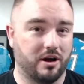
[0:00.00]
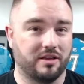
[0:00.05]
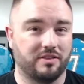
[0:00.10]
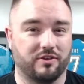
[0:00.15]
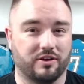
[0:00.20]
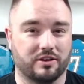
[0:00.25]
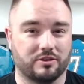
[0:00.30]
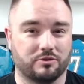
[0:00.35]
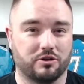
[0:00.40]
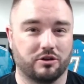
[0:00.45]
If you
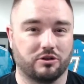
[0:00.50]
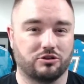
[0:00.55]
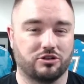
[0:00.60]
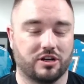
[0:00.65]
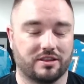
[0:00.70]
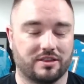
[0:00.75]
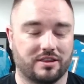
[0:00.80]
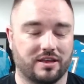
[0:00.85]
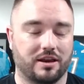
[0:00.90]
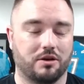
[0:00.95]
guys want to go check
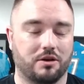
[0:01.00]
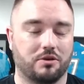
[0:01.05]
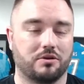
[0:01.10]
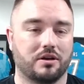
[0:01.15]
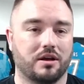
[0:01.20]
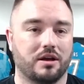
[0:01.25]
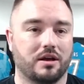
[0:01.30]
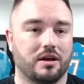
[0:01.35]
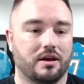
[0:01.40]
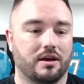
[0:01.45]
that out,
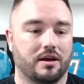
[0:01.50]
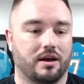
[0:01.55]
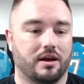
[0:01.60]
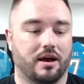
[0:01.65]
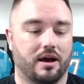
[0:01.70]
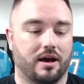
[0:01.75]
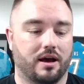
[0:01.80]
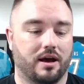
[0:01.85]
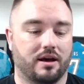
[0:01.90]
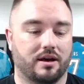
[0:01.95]

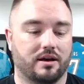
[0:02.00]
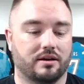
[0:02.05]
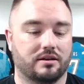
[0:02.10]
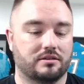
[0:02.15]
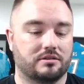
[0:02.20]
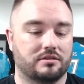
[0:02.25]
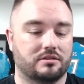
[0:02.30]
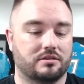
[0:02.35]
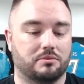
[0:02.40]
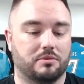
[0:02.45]
uh,
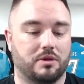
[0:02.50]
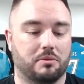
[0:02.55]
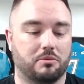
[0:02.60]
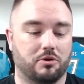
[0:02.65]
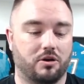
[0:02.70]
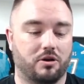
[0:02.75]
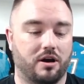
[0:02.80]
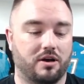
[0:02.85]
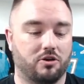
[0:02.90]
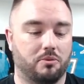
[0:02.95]
September
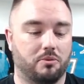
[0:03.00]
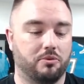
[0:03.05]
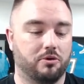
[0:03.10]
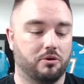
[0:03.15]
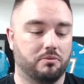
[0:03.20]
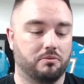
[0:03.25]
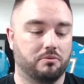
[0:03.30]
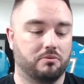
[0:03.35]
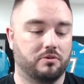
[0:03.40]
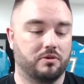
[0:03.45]
9th, I'll put
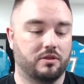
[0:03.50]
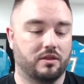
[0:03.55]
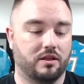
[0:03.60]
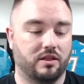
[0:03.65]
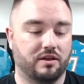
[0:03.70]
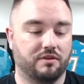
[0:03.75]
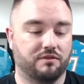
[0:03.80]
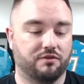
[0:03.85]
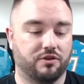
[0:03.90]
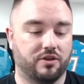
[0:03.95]
the
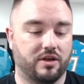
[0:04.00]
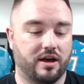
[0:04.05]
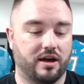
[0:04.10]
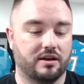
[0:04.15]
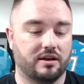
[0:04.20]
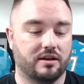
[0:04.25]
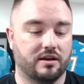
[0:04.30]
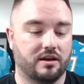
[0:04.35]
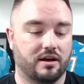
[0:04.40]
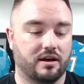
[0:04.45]
link for that
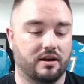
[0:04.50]
uh,